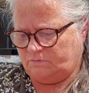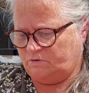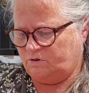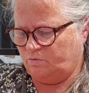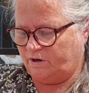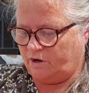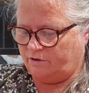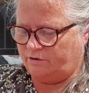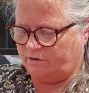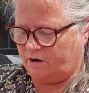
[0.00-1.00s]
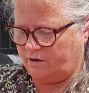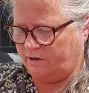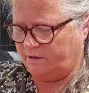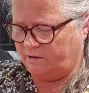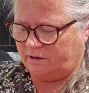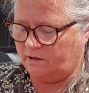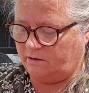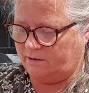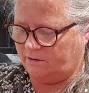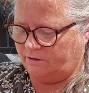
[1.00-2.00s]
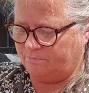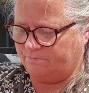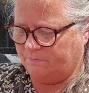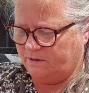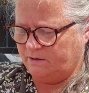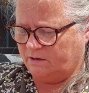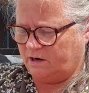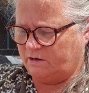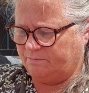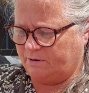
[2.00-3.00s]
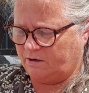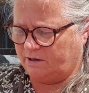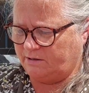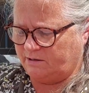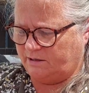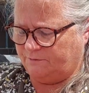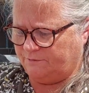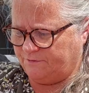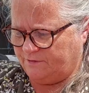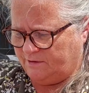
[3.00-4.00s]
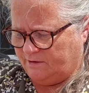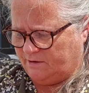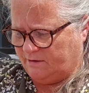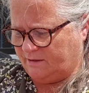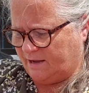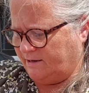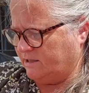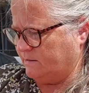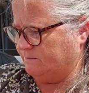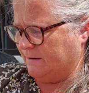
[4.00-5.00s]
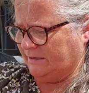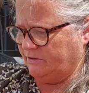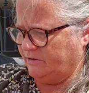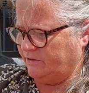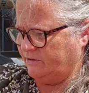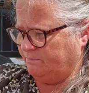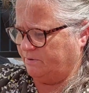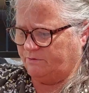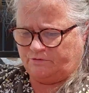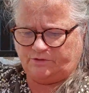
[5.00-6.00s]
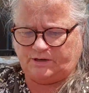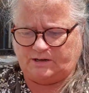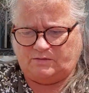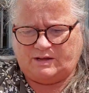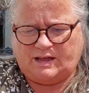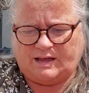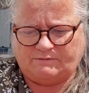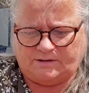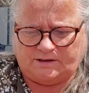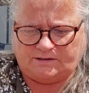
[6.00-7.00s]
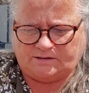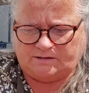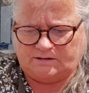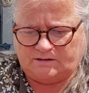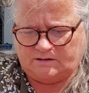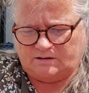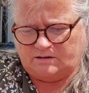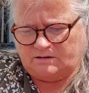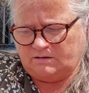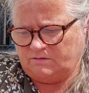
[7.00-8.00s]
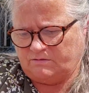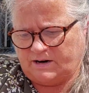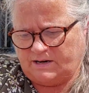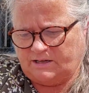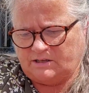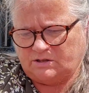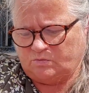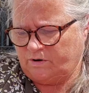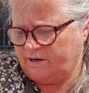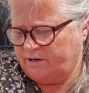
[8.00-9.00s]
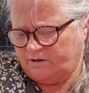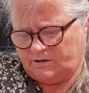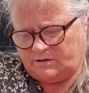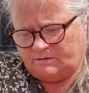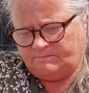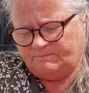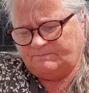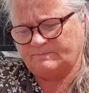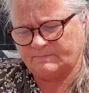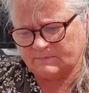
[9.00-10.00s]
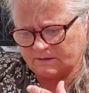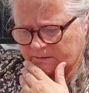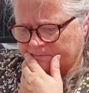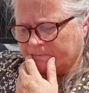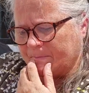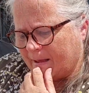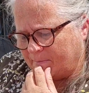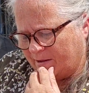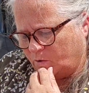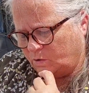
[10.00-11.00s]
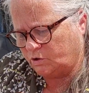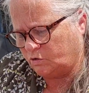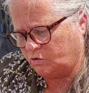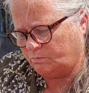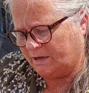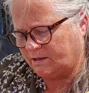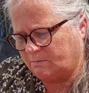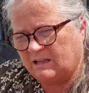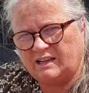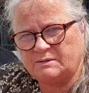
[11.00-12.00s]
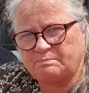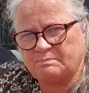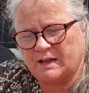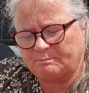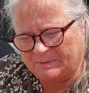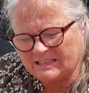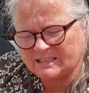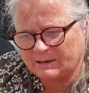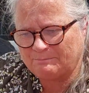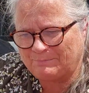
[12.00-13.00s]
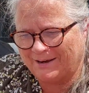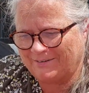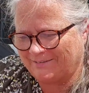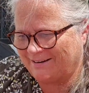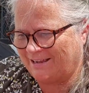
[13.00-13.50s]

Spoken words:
do another cardigan, another kind of pocket if that is better, but for now I have these granny squares. I may also make them a little bit bigger,